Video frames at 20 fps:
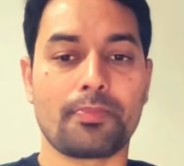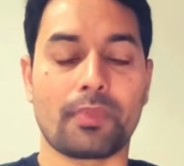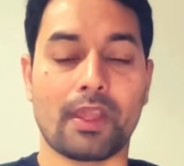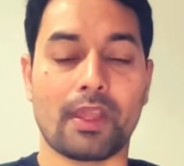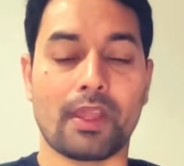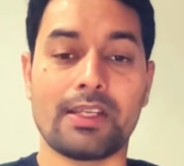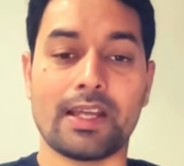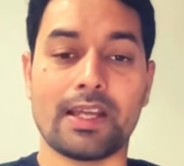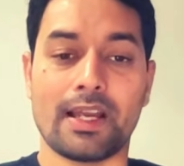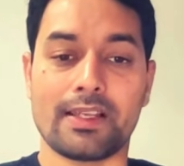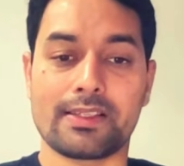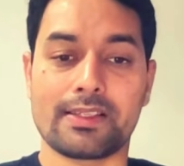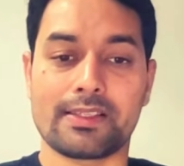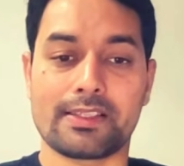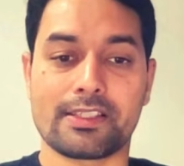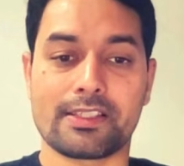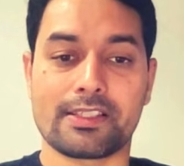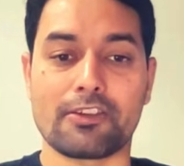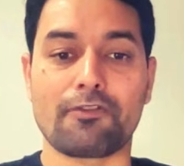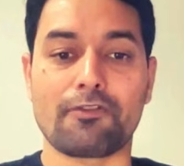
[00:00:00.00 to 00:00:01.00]
It
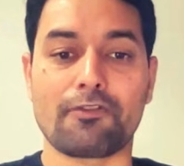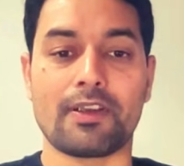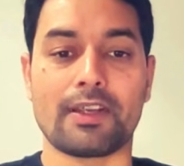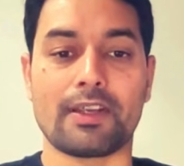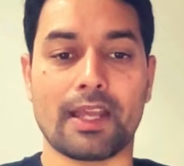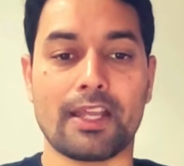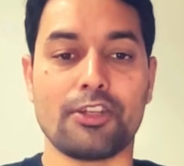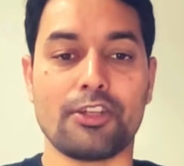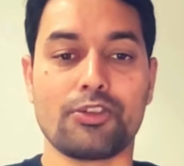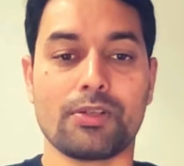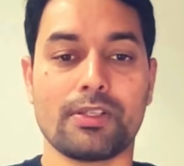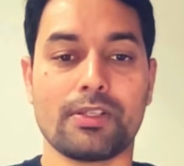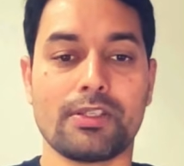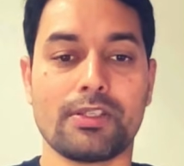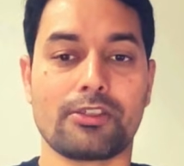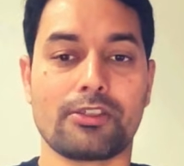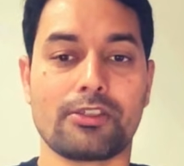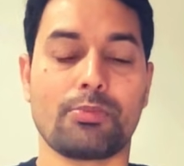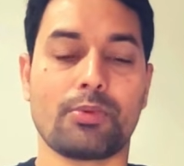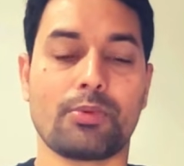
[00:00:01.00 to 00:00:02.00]
has different
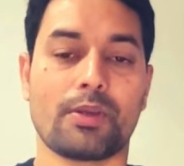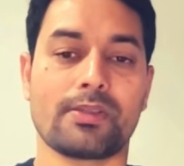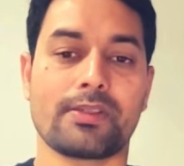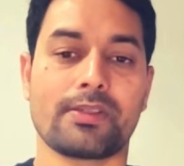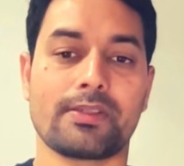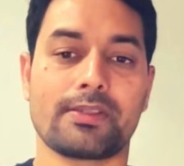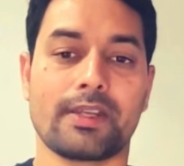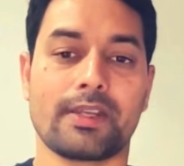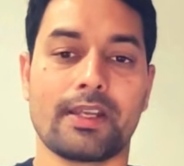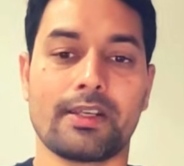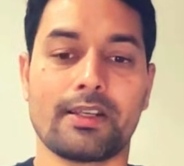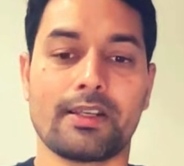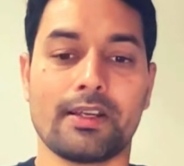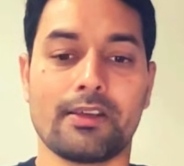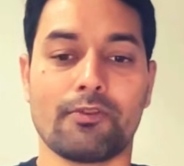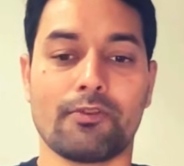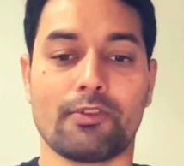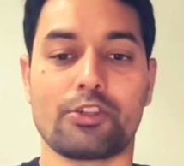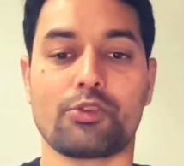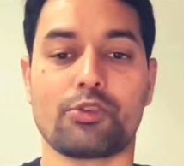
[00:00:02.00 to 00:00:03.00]
engines to process
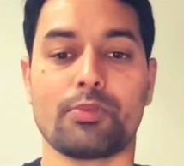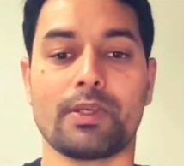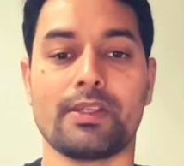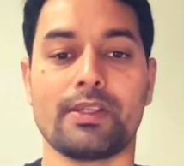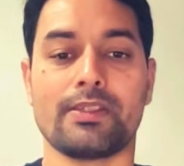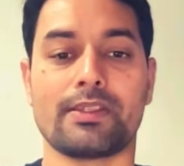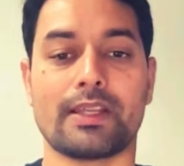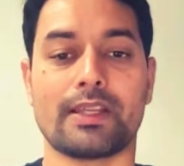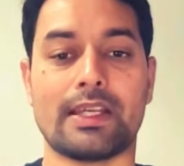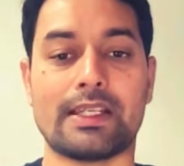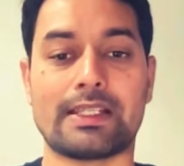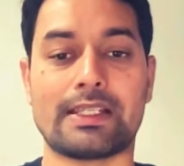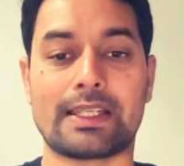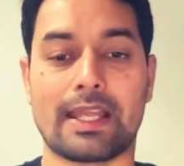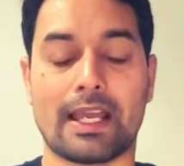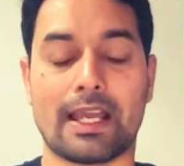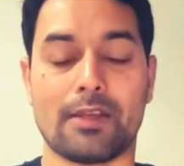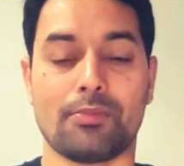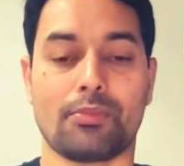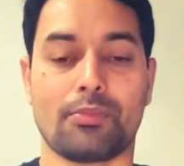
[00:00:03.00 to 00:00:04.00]
data, which means it
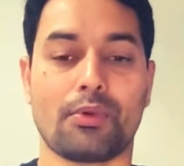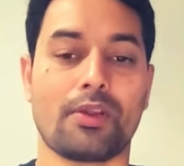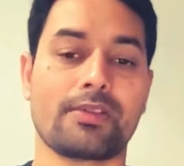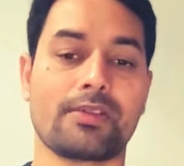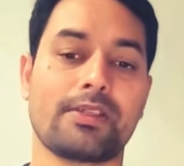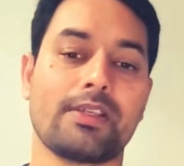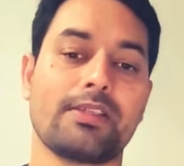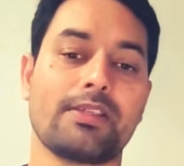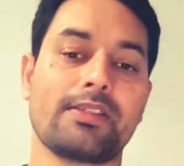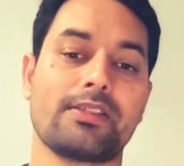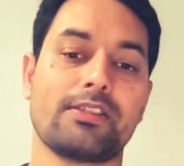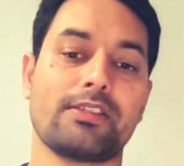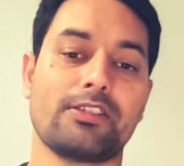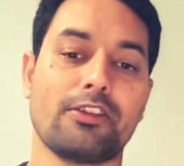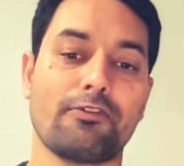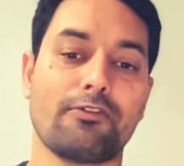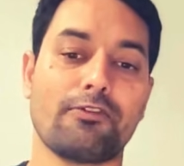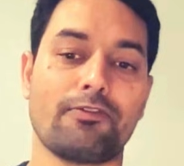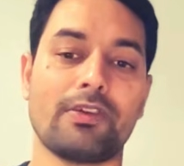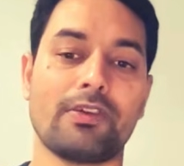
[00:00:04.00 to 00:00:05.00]
can process
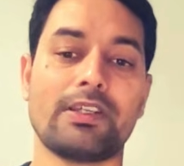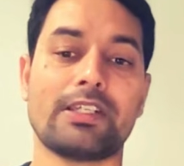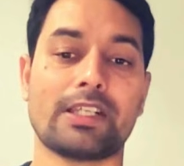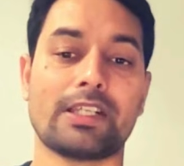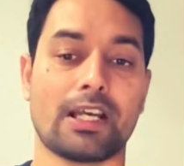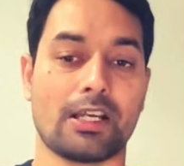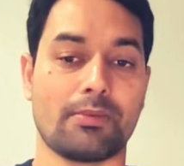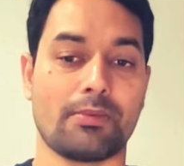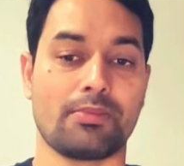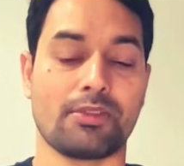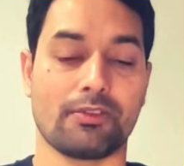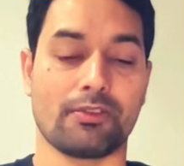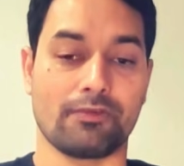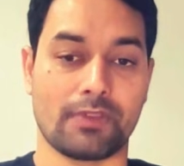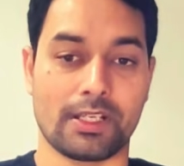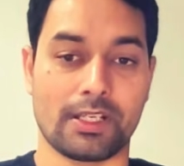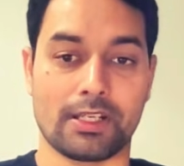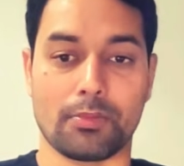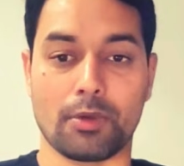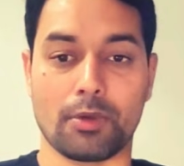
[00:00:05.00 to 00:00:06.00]
different types of
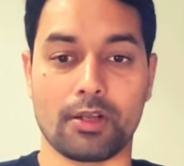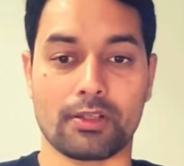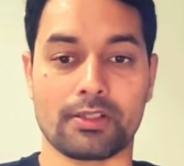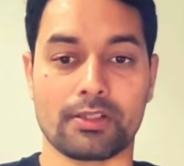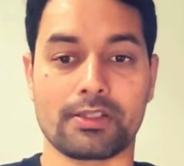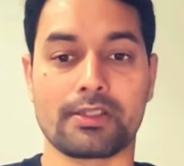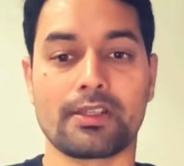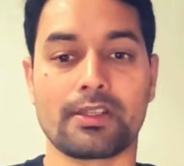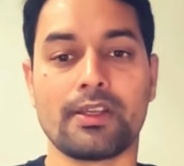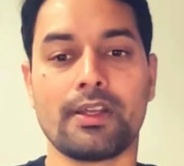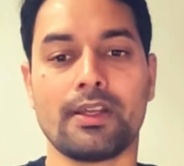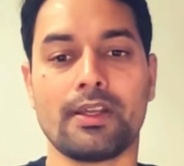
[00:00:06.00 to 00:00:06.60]
data models.